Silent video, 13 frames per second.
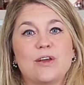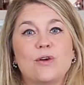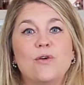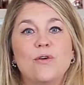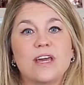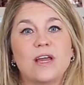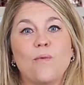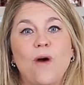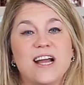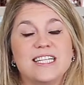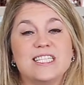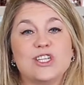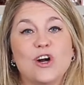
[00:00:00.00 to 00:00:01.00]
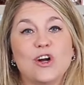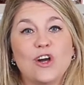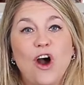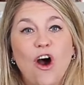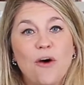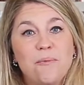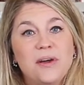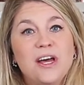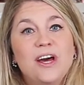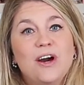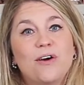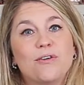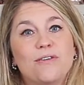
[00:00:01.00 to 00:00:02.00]
at corkingwines.com,
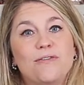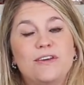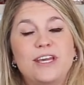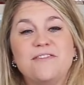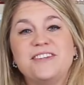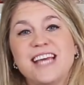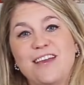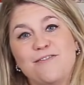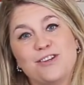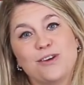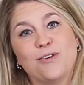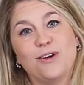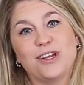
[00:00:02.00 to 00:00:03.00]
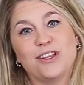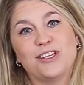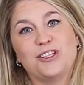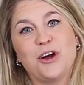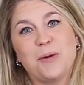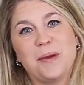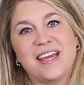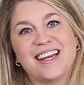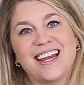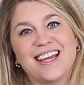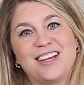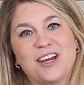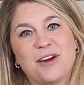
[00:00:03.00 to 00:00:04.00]
or if you give David a call at the shop, he can
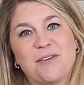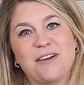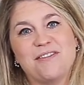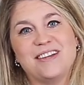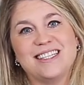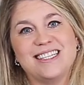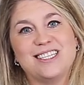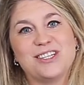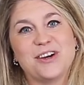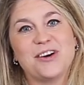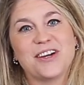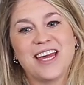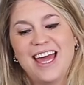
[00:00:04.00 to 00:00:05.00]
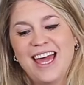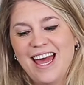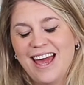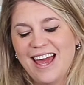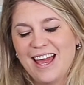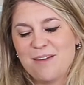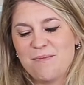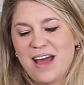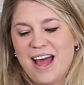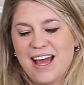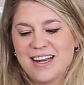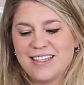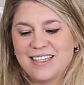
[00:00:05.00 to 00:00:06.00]
let you know if it's in stock.
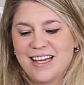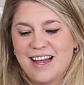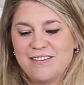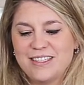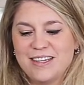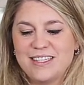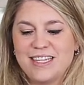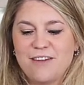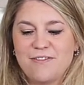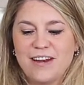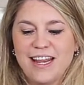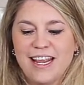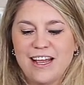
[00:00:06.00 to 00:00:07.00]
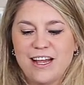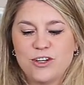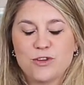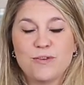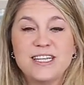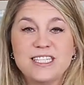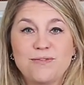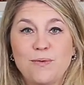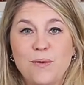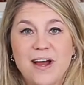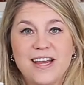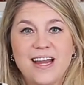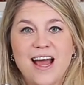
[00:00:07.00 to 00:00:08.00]
And I would say it's definitely a treat of a
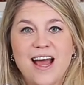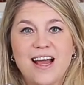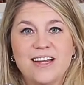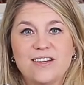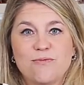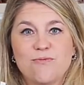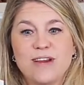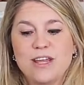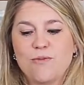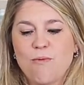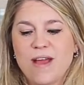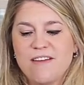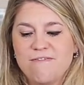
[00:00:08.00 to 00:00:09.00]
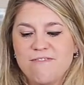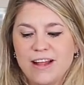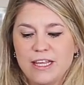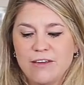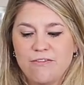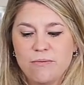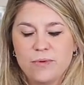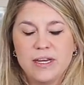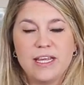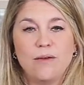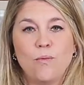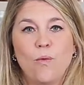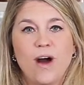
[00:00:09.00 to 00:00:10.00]
wine and a really great value for
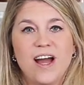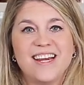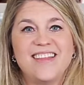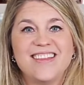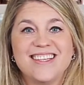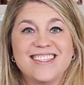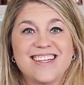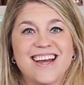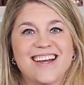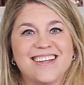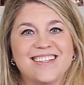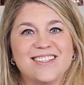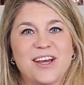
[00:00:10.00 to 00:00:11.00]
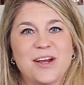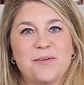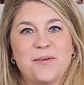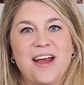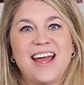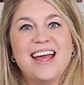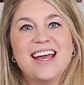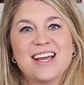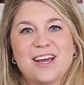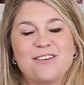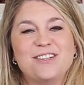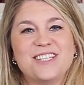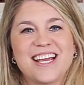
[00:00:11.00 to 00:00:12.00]
money wine in this style. So
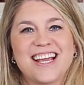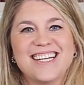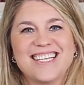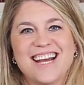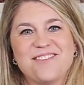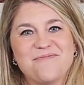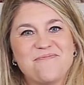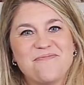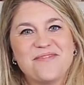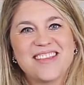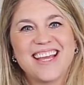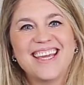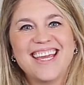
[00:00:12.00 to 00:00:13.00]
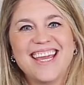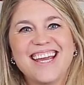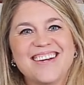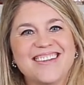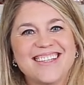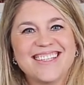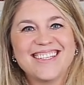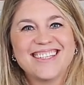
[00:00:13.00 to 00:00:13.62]
go and check it out. Thank you.